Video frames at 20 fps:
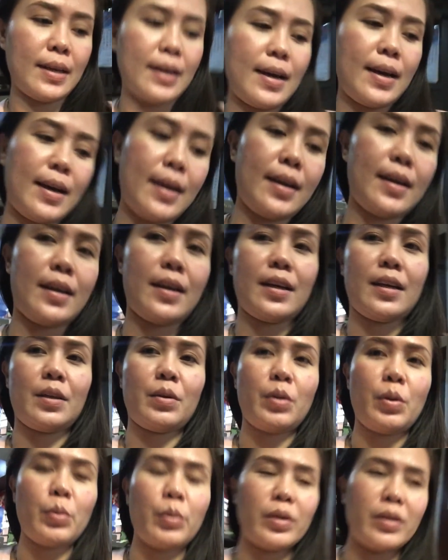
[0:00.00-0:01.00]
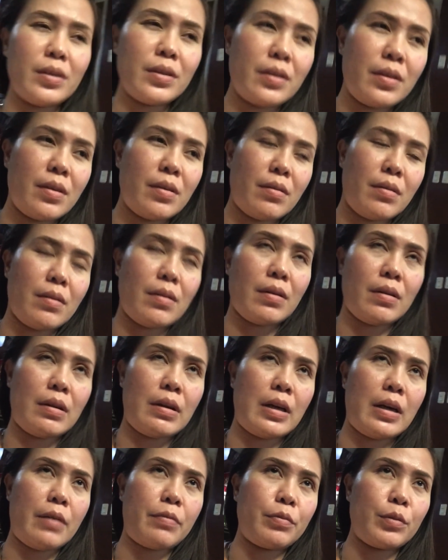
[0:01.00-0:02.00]
And we will,
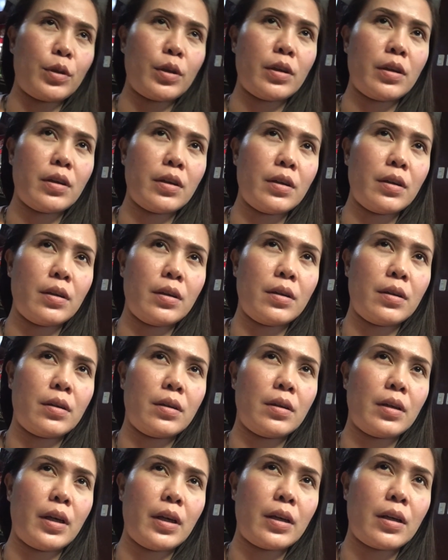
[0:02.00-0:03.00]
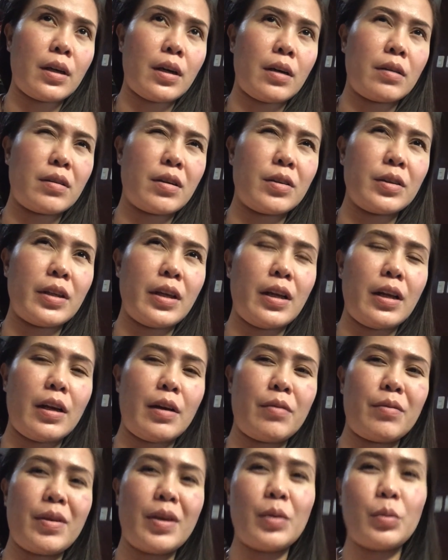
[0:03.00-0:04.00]
after like around
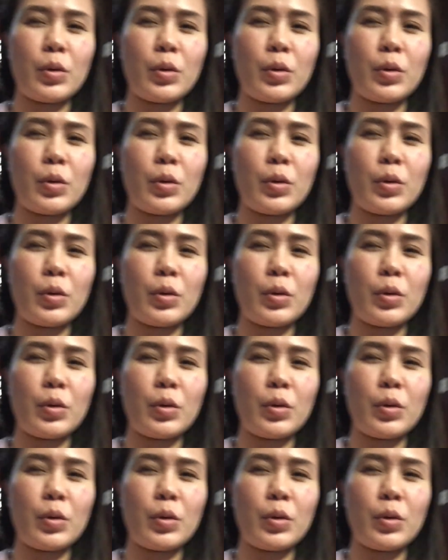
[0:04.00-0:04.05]
11,